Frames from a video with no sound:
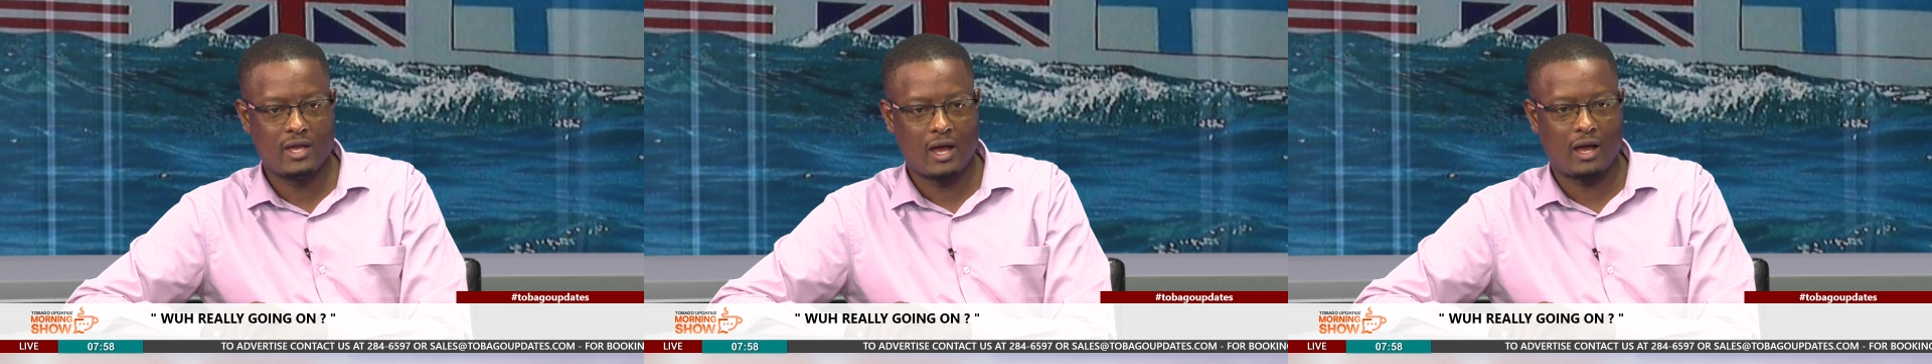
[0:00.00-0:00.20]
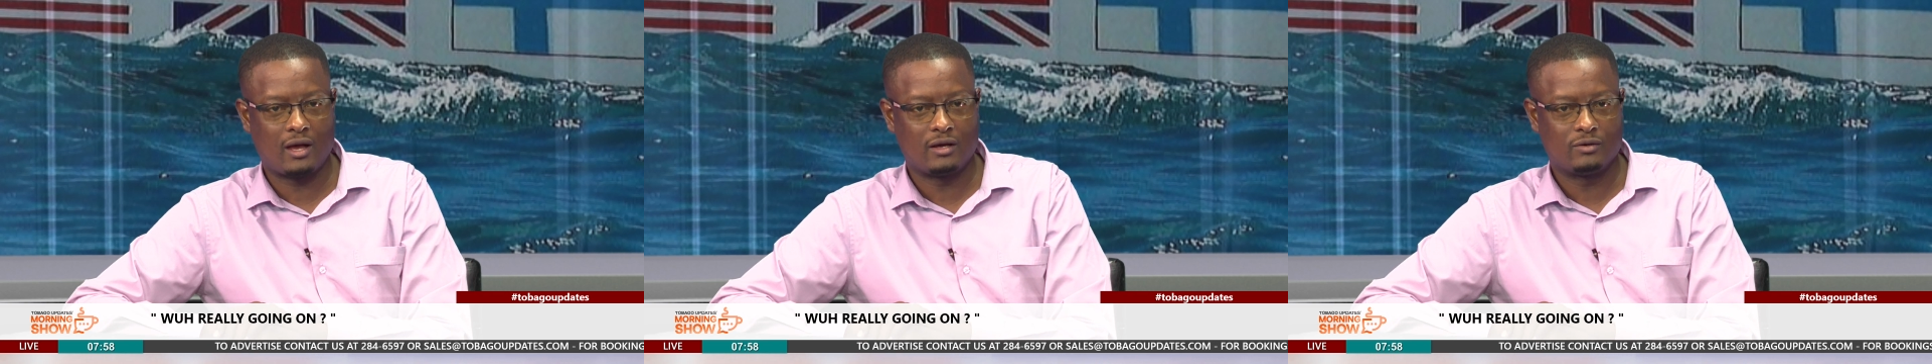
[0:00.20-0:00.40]

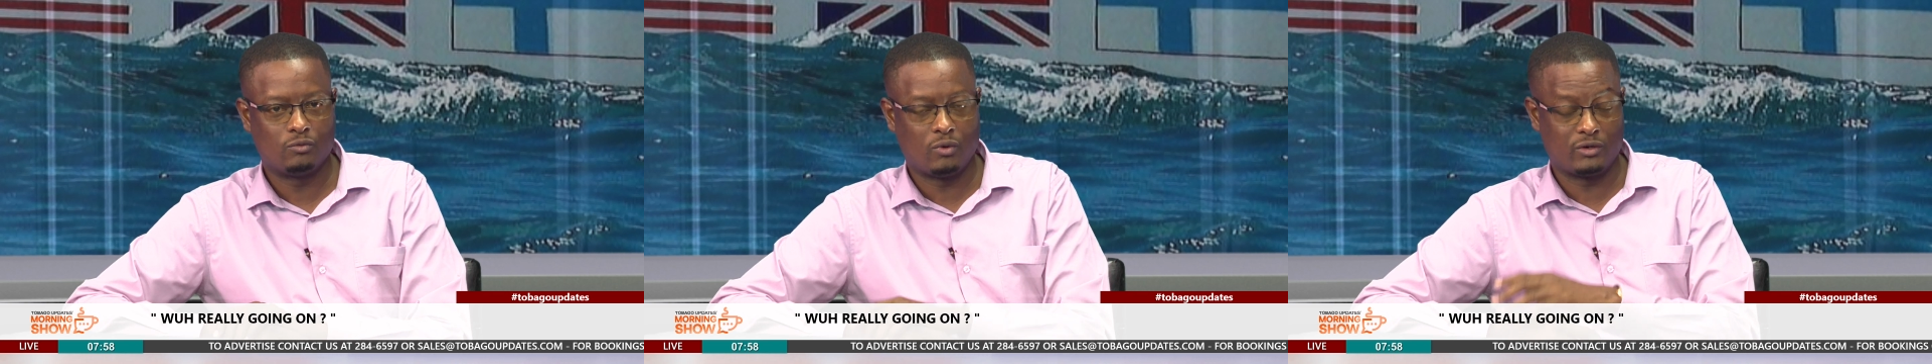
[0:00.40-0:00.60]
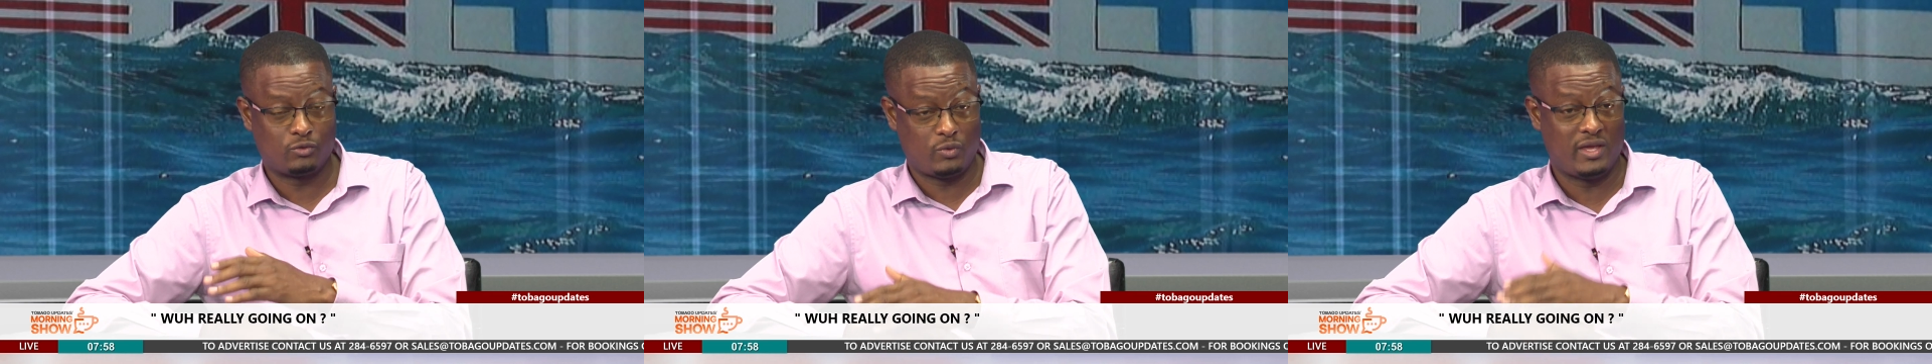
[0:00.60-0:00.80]

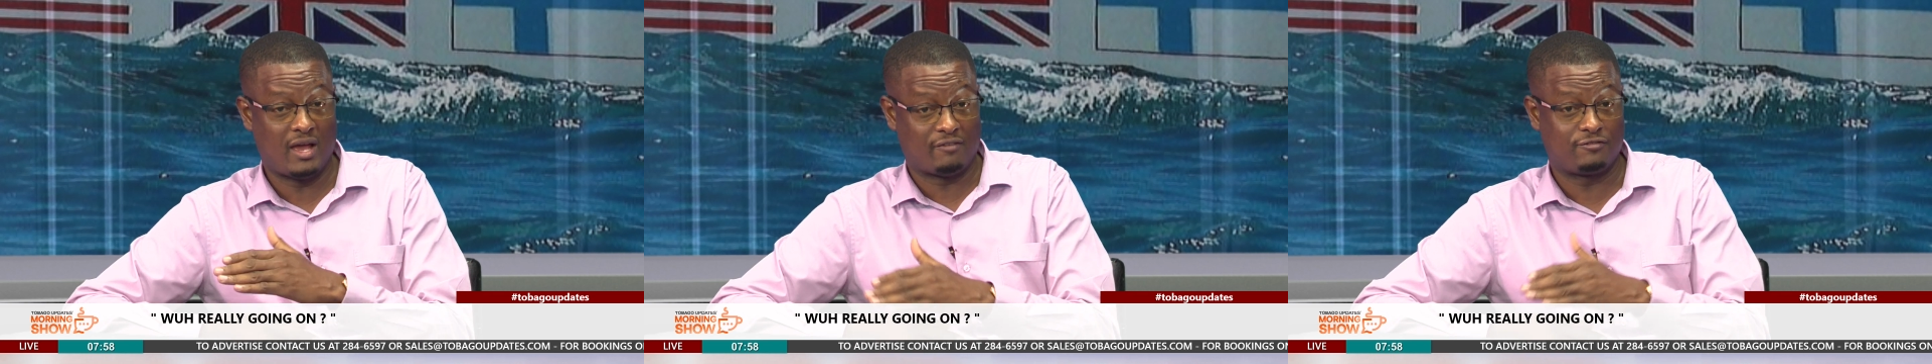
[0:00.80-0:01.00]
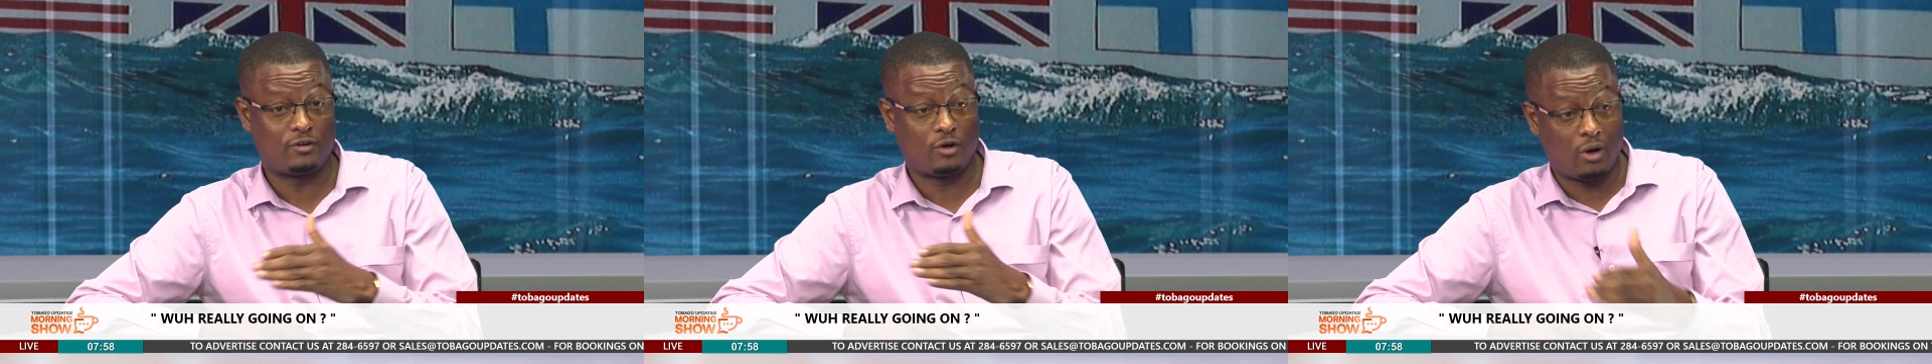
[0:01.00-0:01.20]

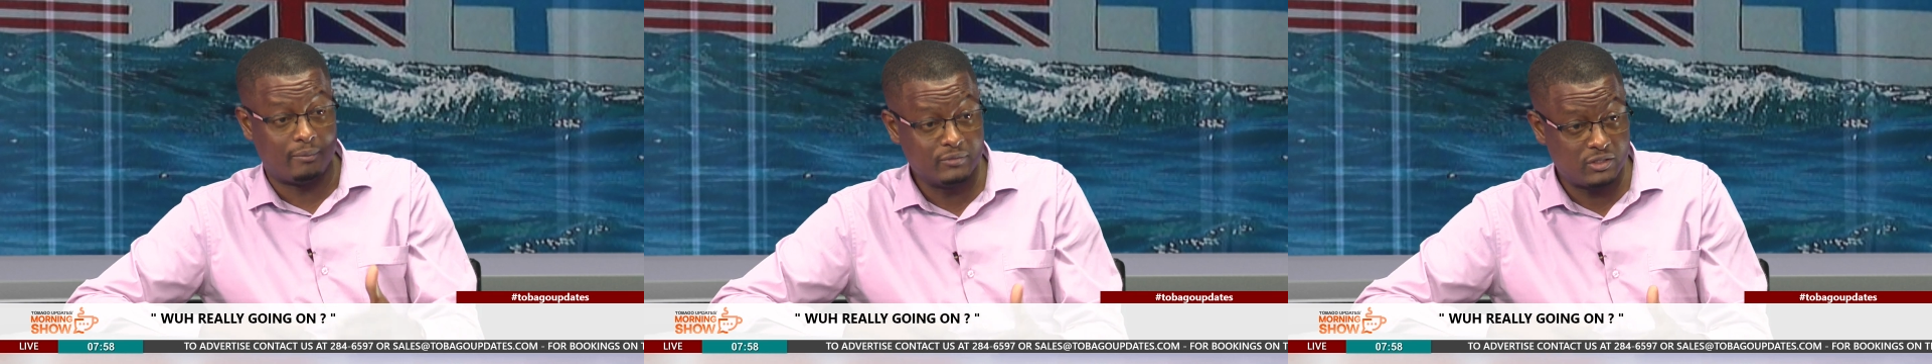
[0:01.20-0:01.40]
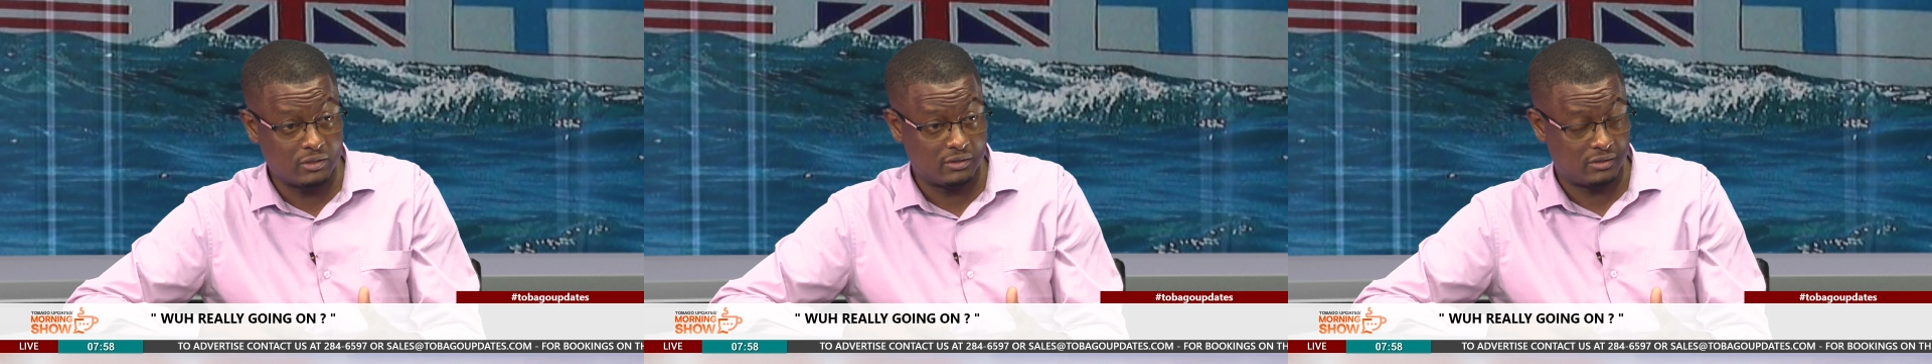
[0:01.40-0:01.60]
have
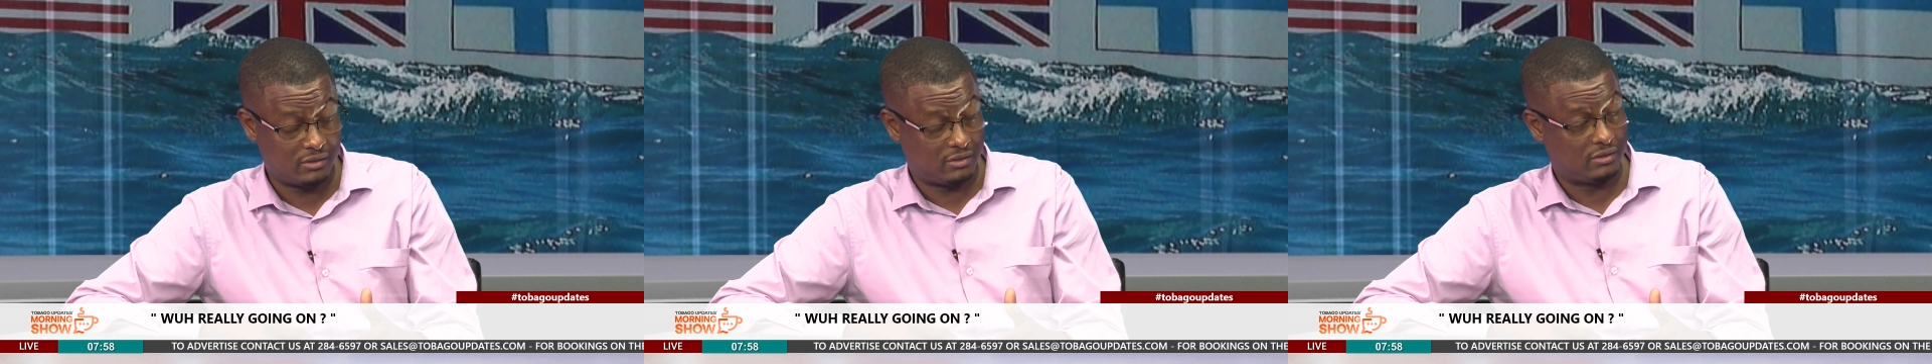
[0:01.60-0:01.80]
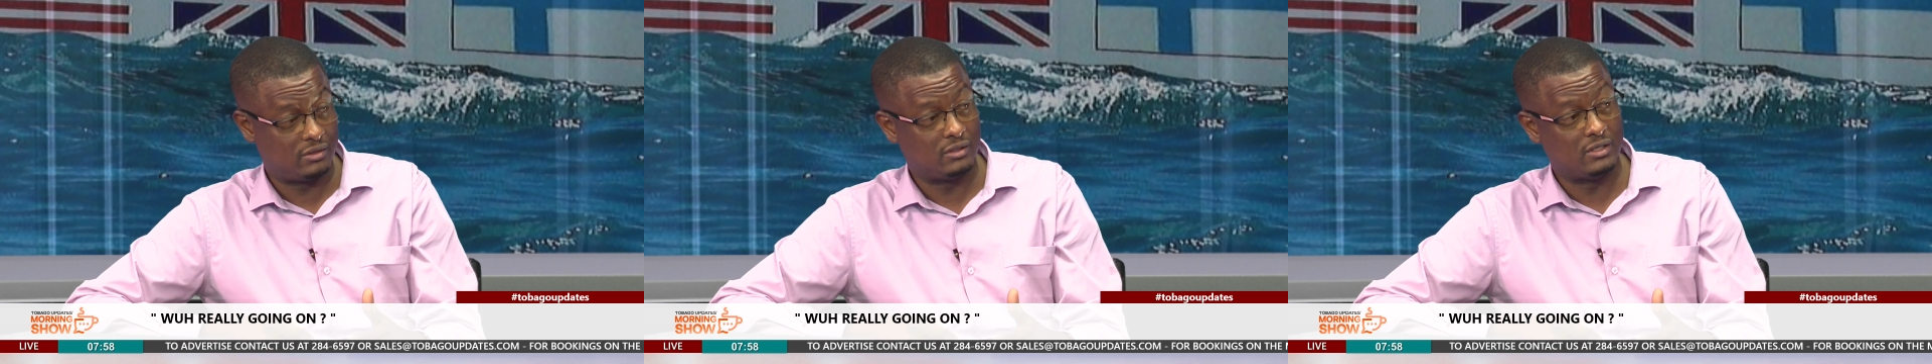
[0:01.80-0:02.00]
come to
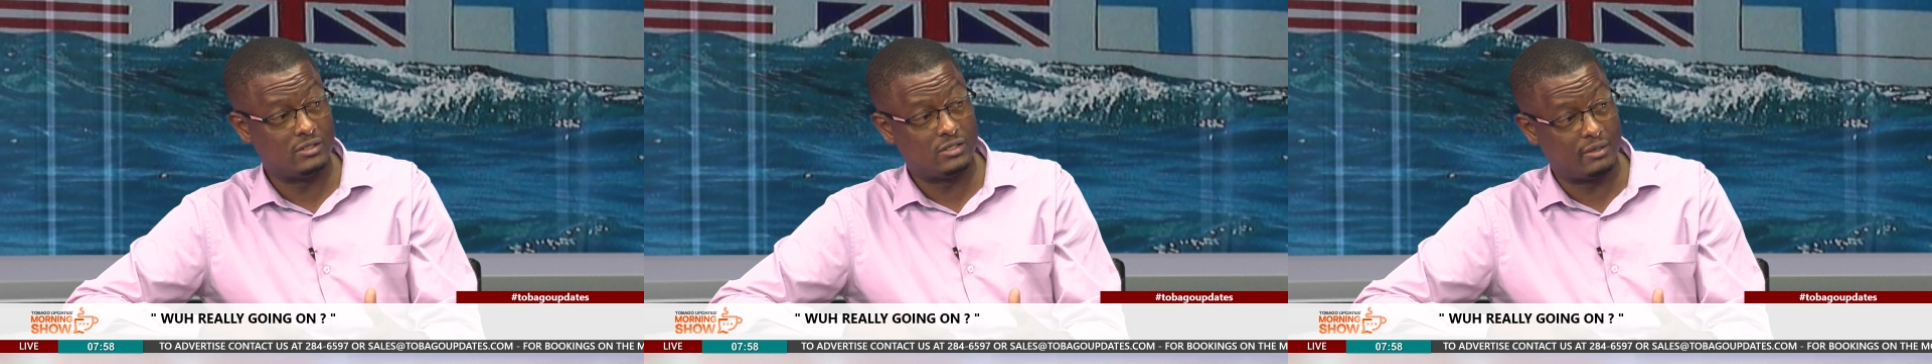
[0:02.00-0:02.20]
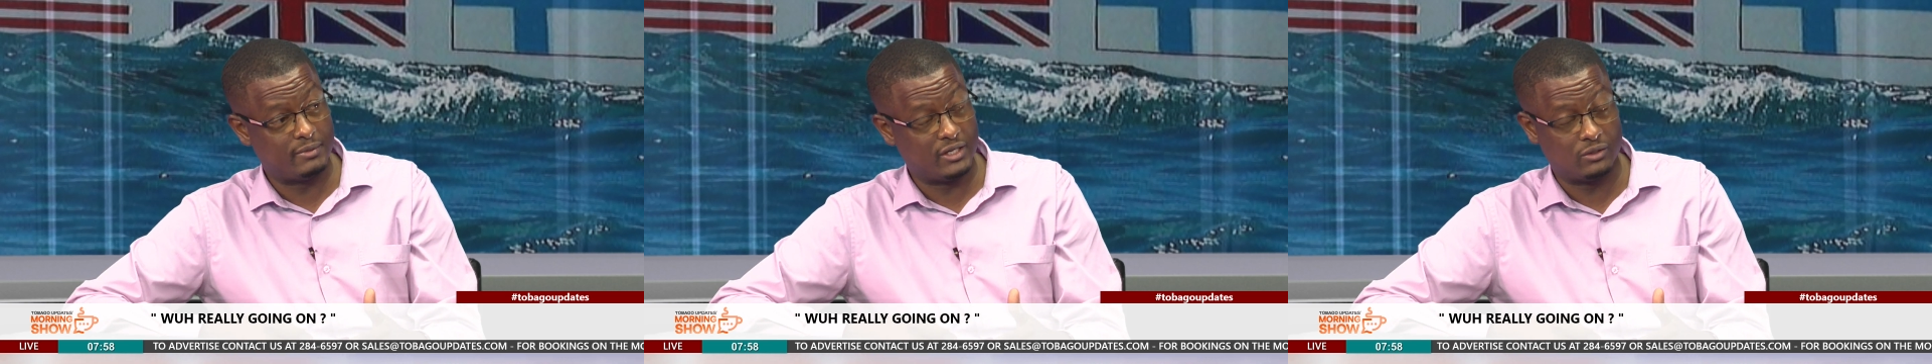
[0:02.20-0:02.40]
in
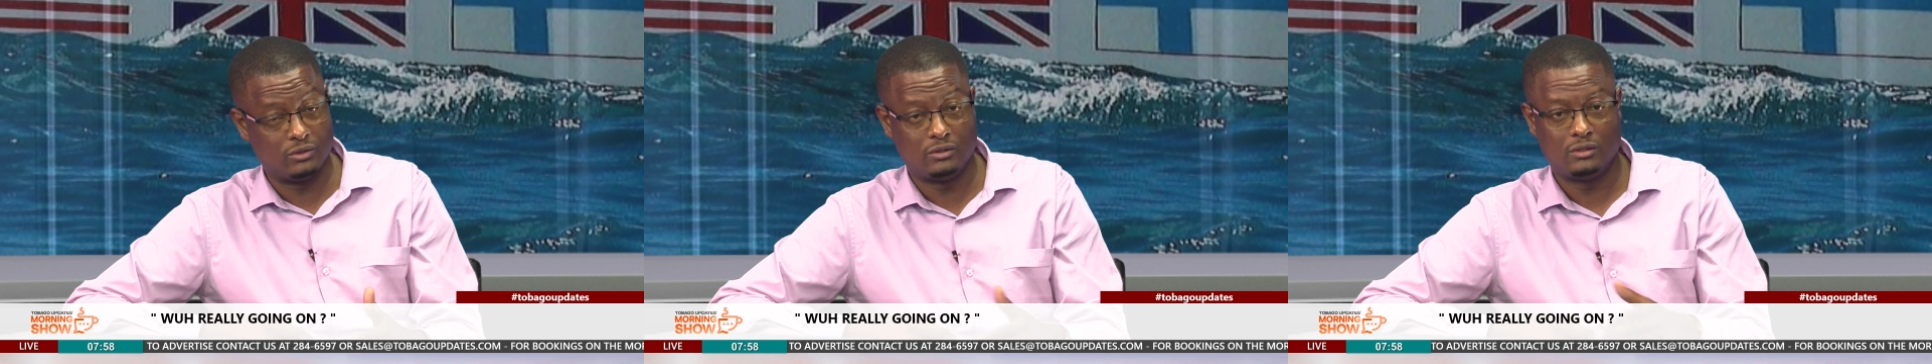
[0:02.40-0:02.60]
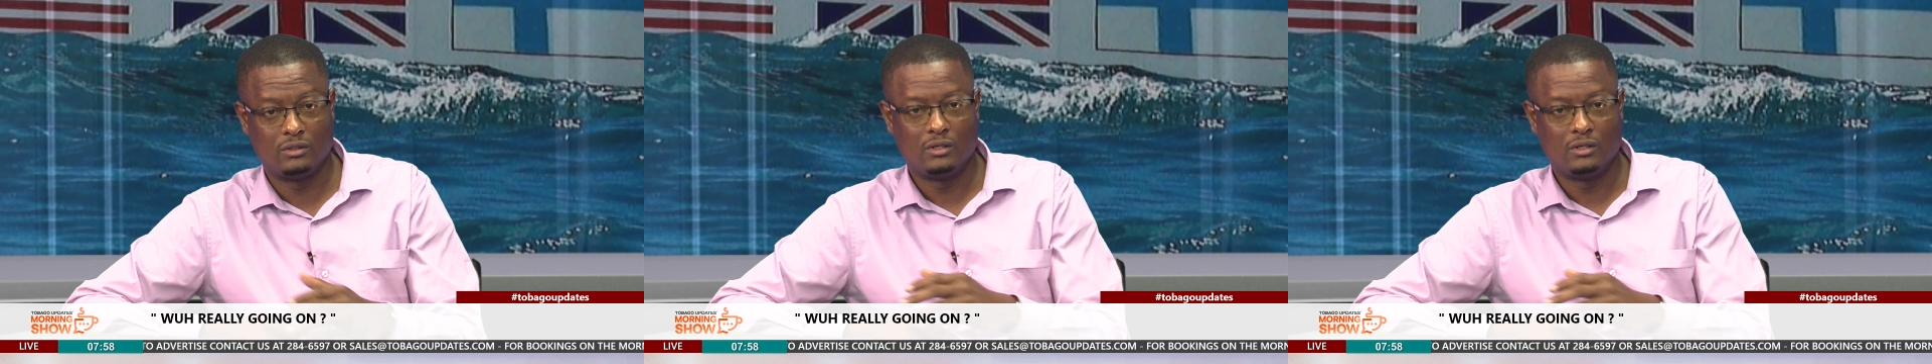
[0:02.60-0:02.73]
Tobago,